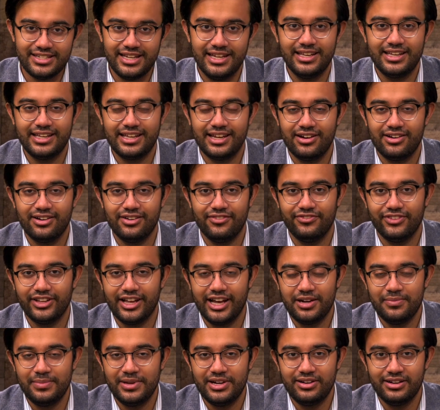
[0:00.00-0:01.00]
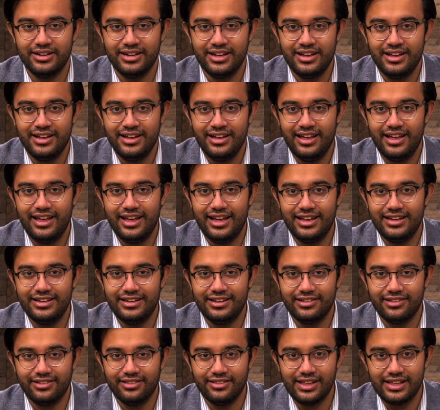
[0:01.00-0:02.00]
take care of Vladimir, and
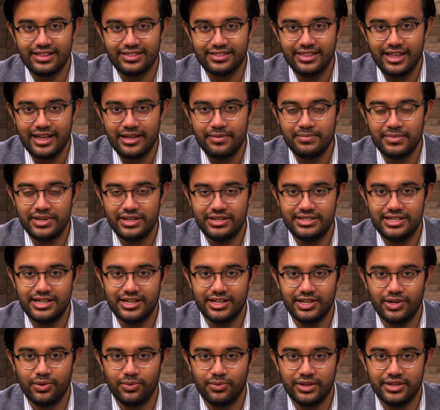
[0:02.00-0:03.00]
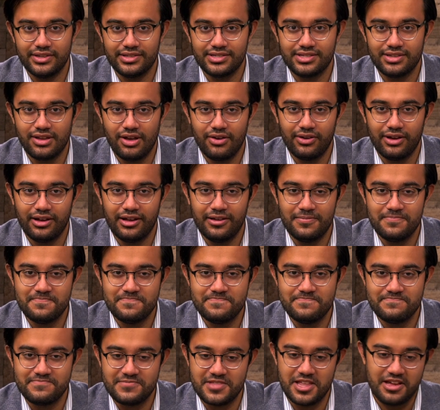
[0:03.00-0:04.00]
let them take it away. So
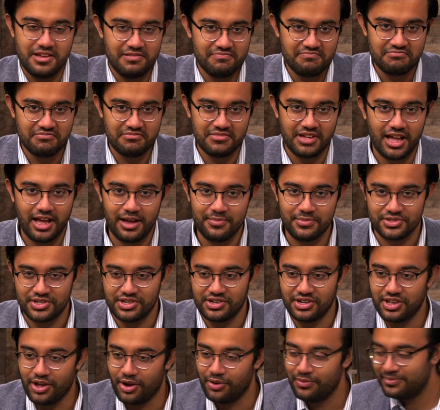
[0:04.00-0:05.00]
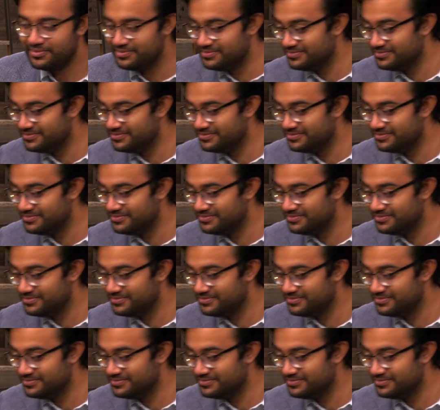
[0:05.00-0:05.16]
I'm just going to go.